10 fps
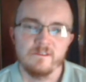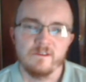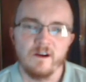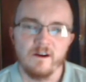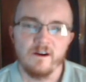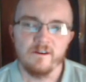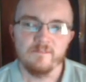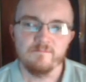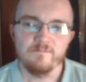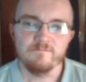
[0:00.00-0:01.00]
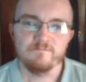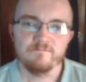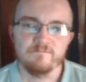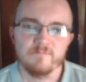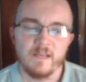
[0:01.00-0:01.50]
Um,
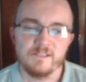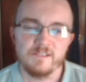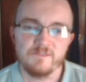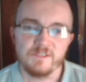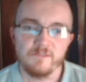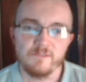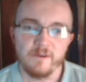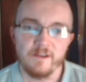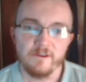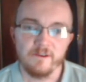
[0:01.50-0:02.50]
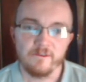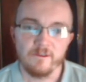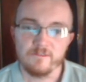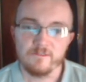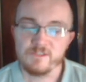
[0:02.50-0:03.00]
as you see right here
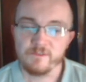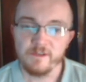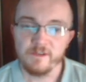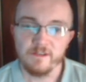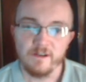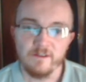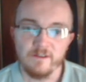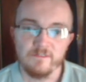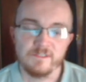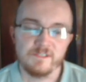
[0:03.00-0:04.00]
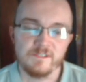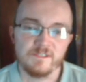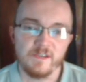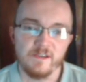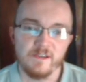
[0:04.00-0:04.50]
on your screen, this is
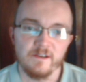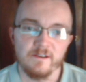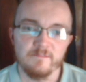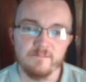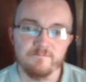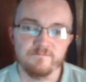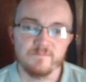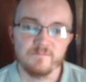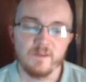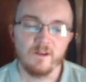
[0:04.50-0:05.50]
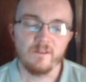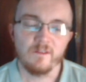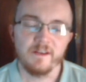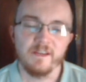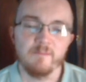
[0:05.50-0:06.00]
an
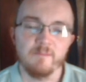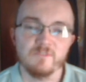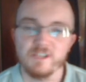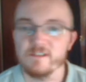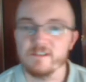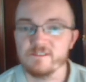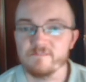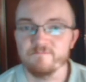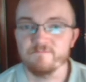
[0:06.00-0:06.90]
online game of chess,